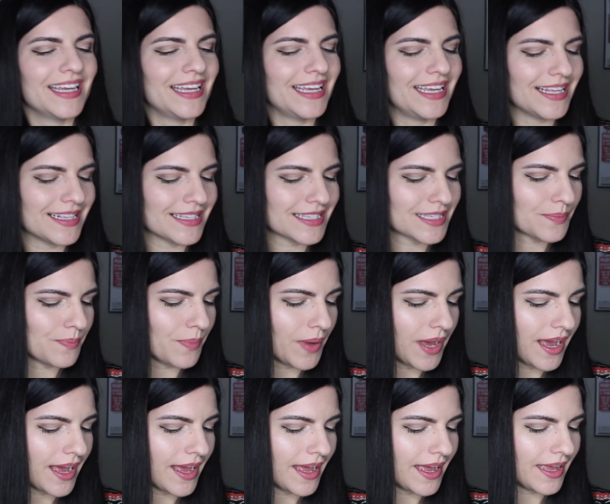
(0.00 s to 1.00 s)
It's
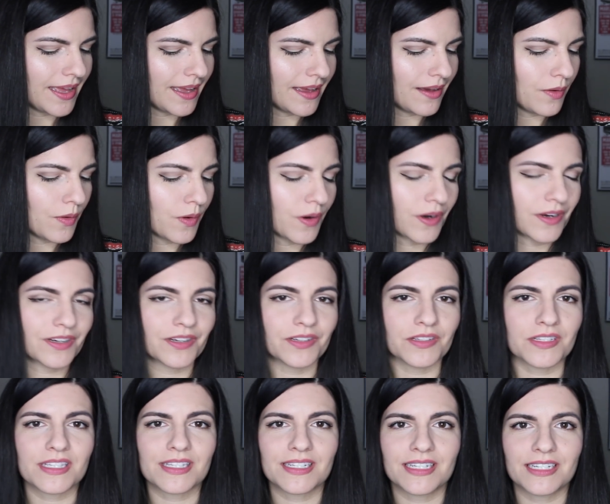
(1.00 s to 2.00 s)
by Oracle
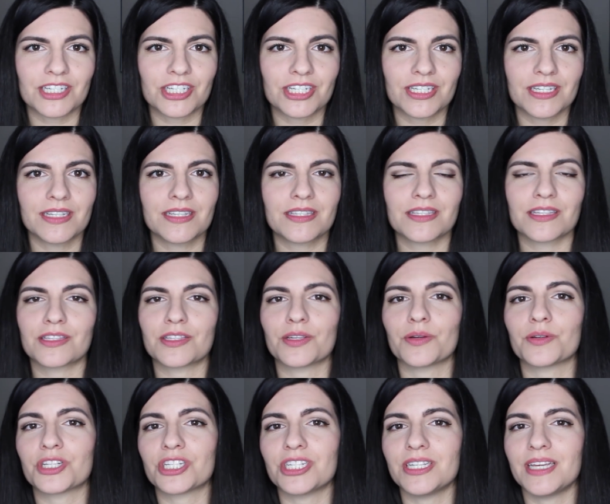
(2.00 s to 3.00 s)
Stitches,
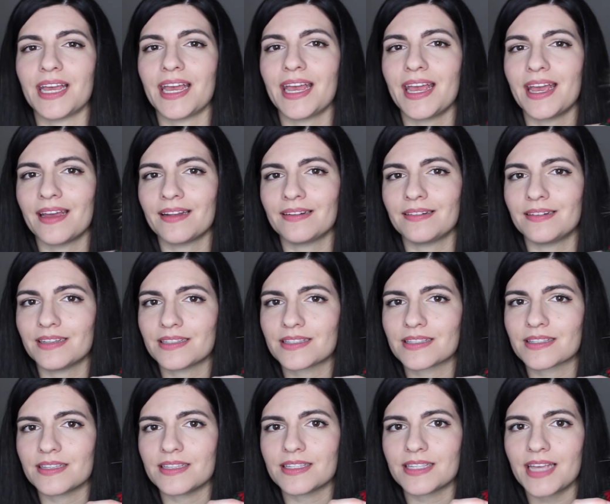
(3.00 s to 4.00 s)
so she hand knits
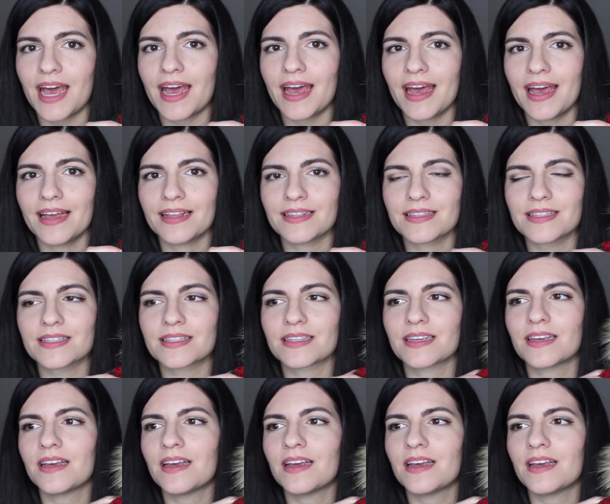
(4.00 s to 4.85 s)
these hats.